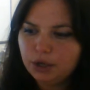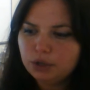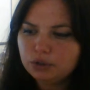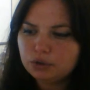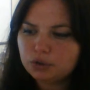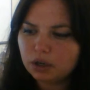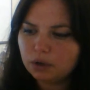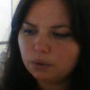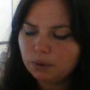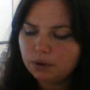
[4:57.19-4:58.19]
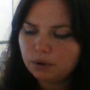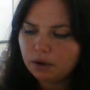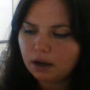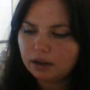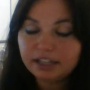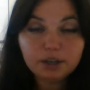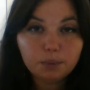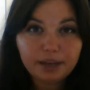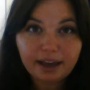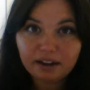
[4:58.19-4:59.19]
So here we
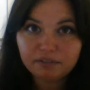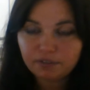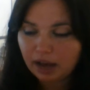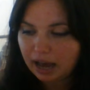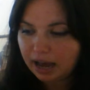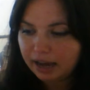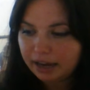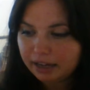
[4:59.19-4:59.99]
have I